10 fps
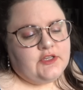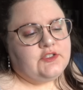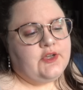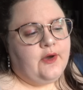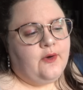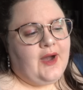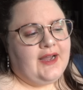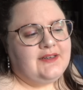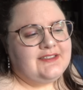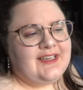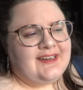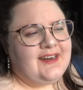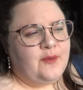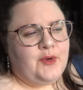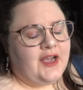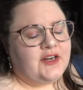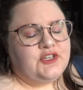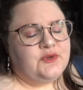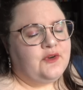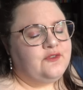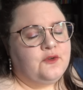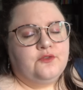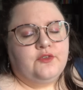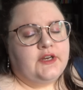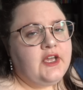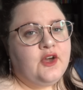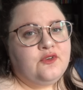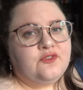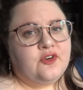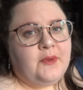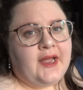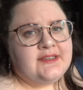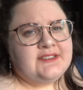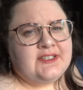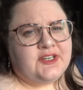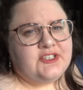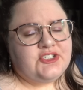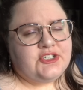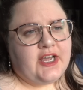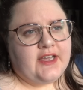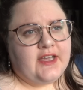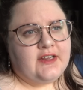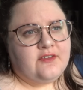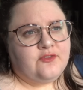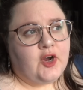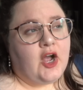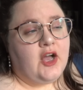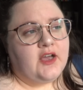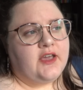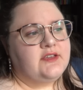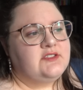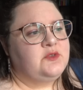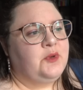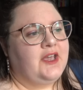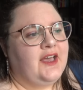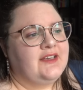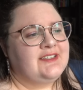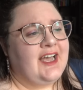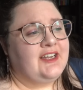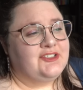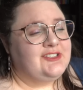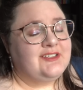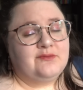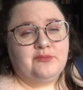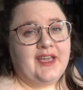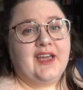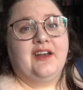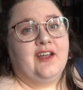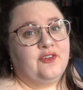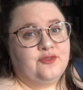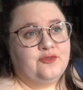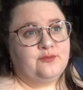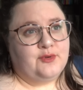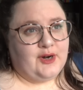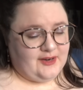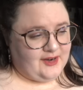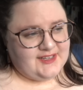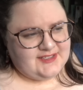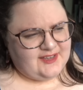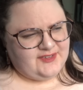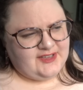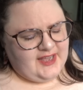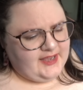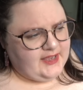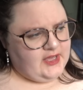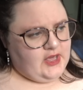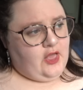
So I decided I'm not going to do a full video for my series check-in for August because I just didn't make enough progress, I feel like.